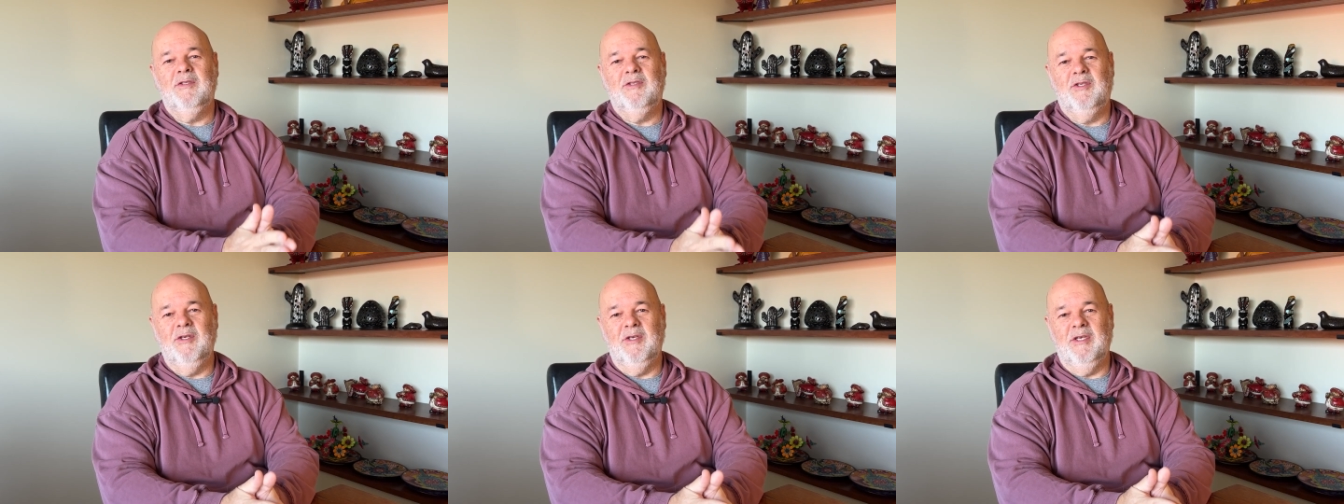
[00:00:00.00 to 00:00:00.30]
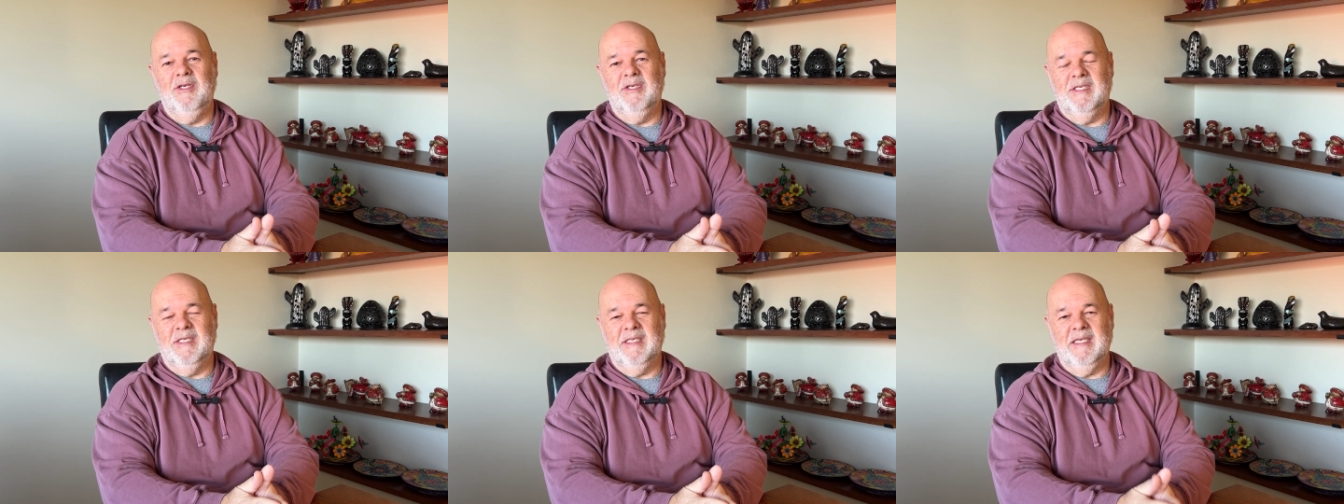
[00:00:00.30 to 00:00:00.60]
do
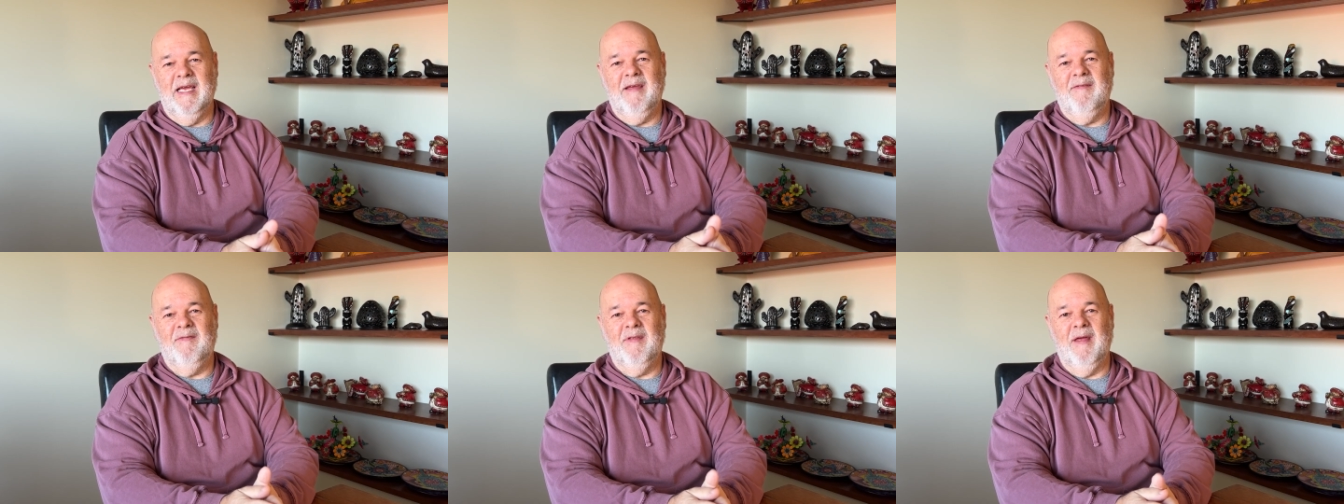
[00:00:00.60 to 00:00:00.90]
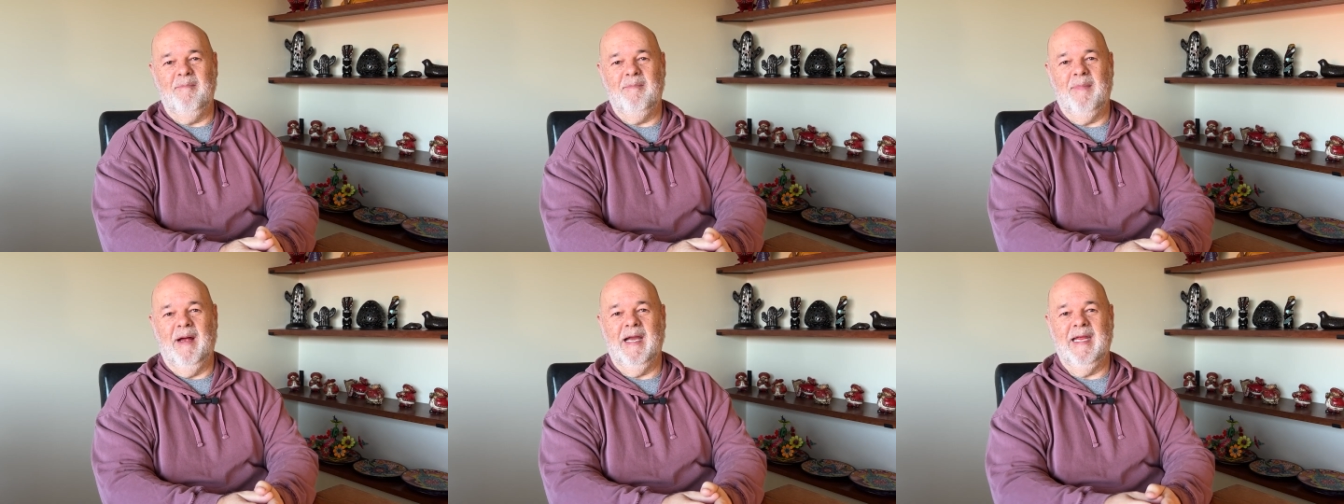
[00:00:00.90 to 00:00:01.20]
you save
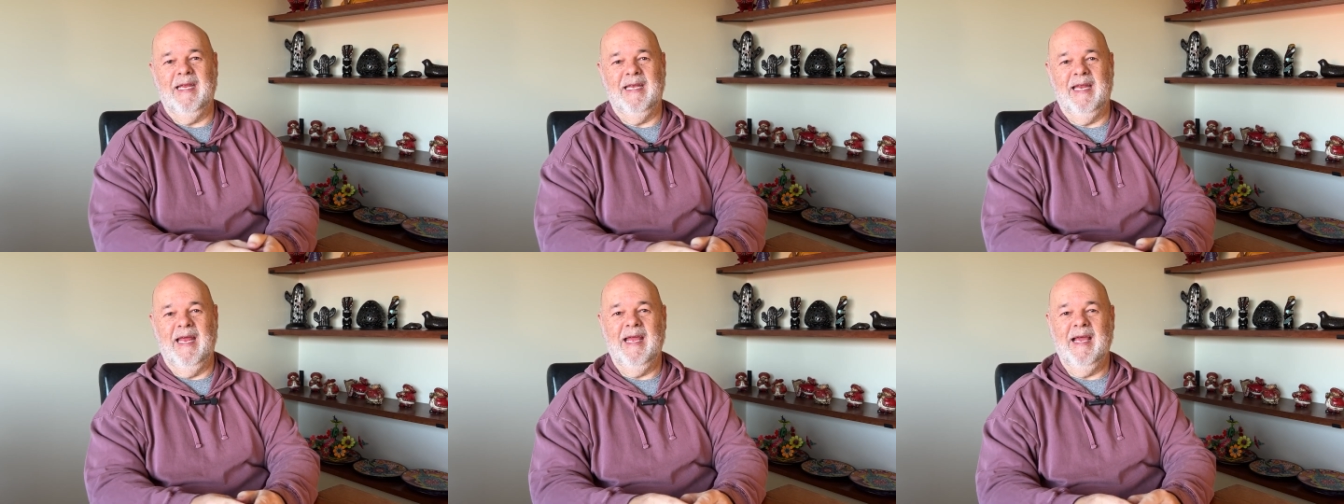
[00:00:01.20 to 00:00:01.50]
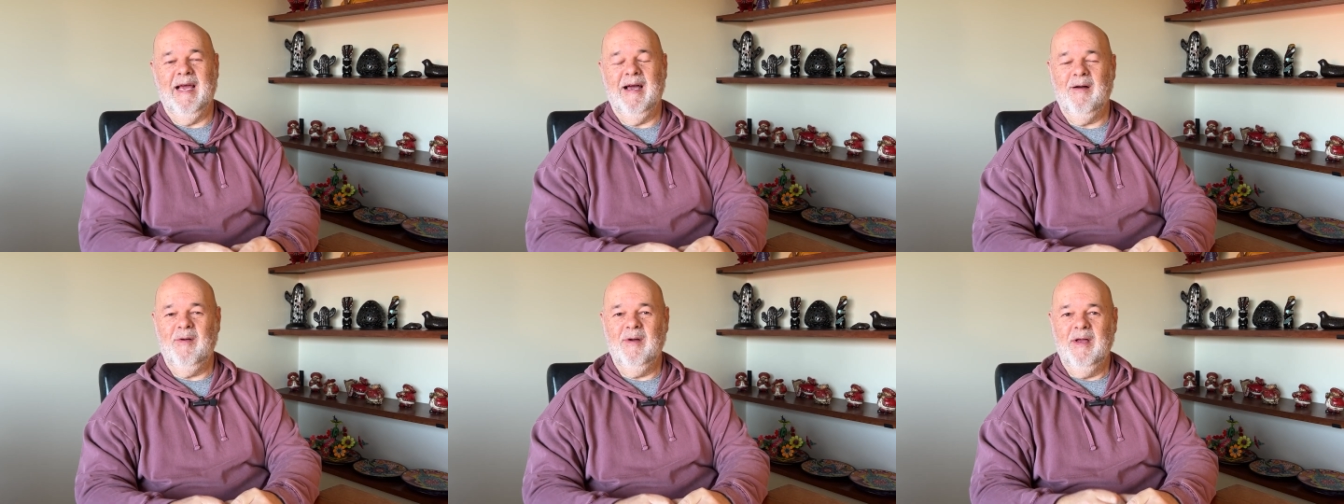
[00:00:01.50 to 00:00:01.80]
that money
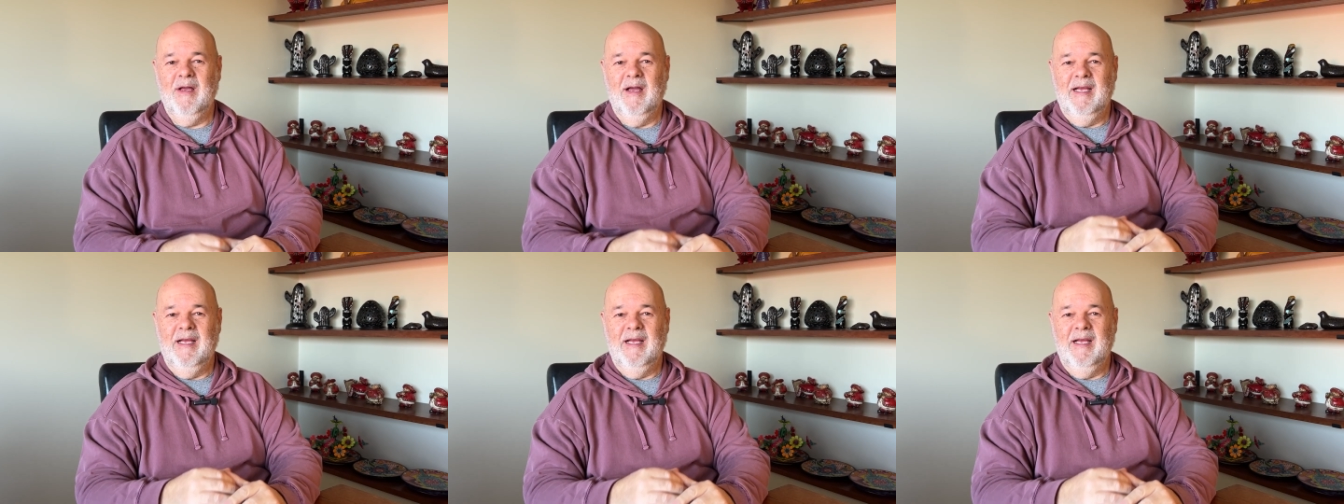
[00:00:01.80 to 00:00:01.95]
now,